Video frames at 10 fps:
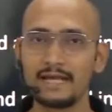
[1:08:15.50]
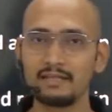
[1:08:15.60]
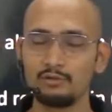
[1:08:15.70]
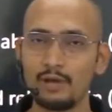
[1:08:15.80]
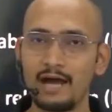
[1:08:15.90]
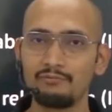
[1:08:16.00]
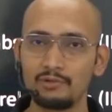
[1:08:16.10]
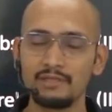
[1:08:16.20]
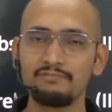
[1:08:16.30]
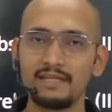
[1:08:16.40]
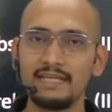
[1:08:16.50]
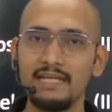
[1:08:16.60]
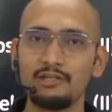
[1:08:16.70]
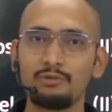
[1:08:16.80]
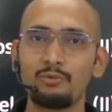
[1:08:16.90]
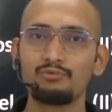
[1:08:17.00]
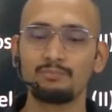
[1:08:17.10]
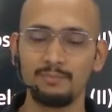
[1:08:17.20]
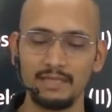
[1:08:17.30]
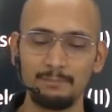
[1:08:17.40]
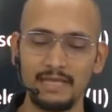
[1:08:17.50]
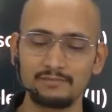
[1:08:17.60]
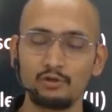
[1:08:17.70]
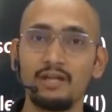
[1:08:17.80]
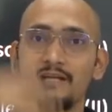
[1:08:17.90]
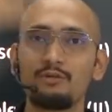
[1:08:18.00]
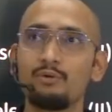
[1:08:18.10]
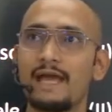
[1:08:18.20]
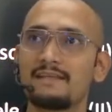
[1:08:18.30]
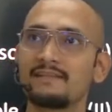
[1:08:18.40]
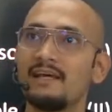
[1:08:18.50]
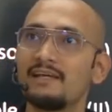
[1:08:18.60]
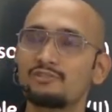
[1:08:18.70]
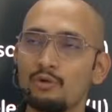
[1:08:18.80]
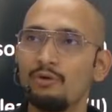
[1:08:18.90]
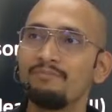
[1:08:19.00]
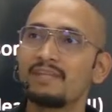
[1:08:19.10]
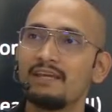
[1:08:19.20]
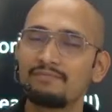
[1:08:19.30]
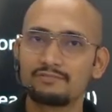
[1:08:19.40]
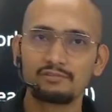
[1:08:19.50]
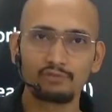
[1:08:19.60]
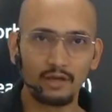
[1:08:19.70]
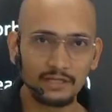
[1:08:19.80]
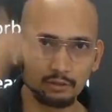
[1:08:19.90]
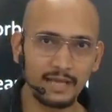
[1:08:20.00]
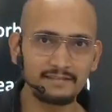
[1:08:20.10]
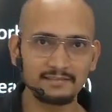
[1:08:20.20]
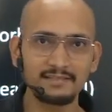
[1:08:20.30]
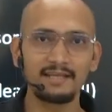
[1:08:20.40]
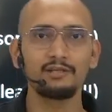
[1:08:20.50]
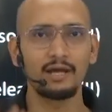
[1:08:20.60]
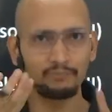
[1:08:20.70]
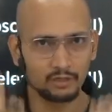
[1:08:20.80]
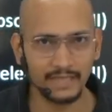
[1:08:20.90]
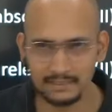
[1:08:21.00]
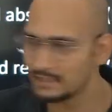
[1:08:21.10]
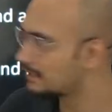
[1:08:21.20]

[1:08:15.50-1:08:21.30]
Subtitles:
you have to give the heat to make solid to gas. So if solid to gas is there, you have to take the heat.